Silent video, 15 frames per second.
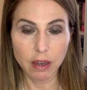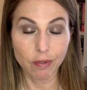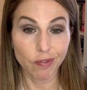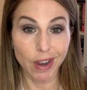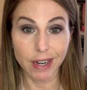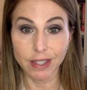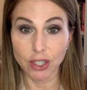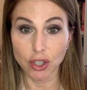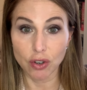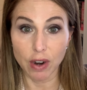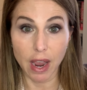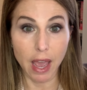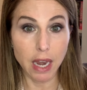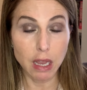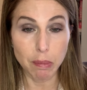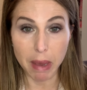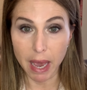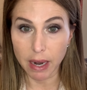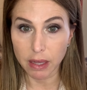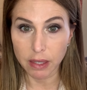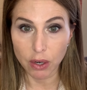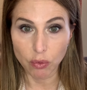In fact, is there any
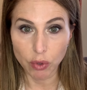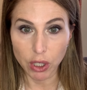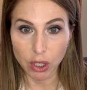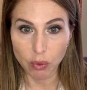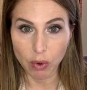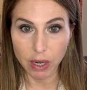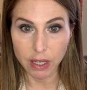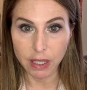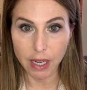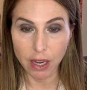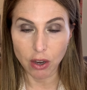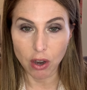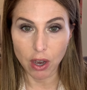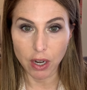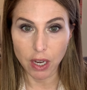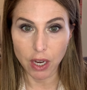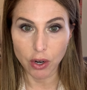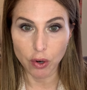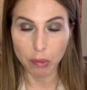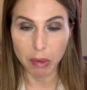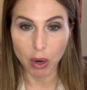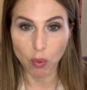battle I really want to take on
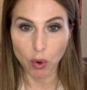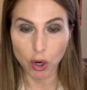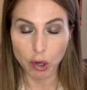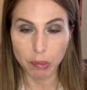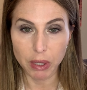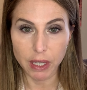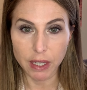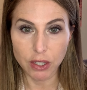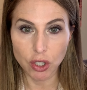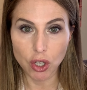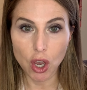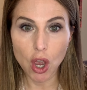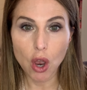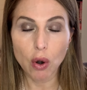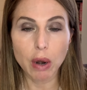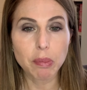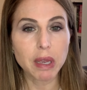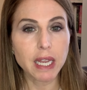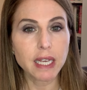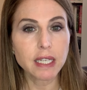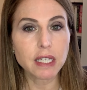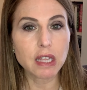here at my workplace? Right?
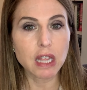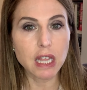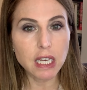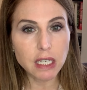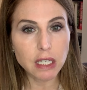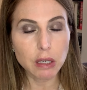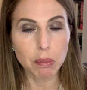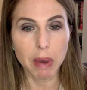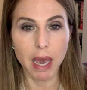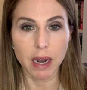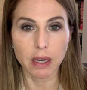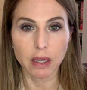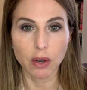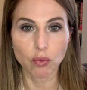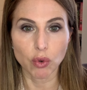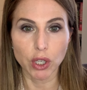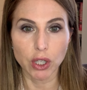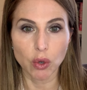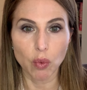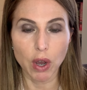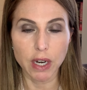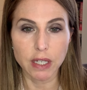But is this a battle I
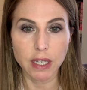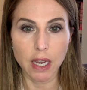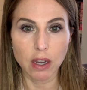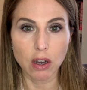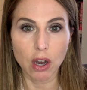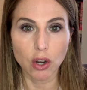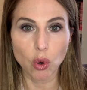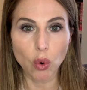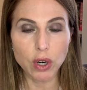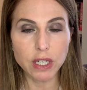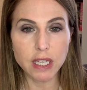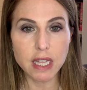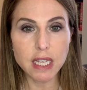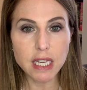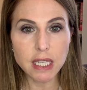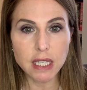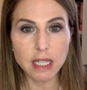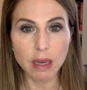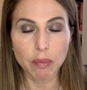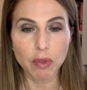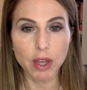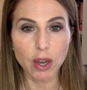really want to take on? Or is this
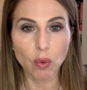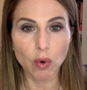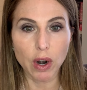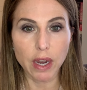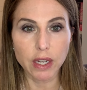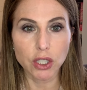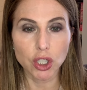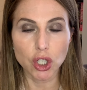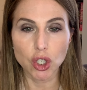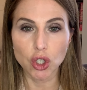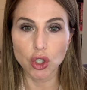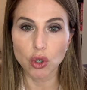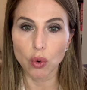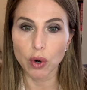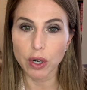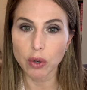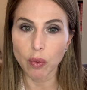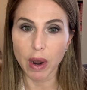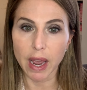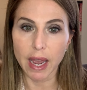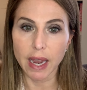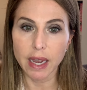something where I can just store it
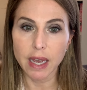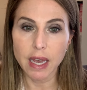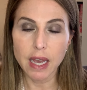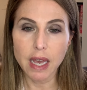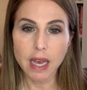away?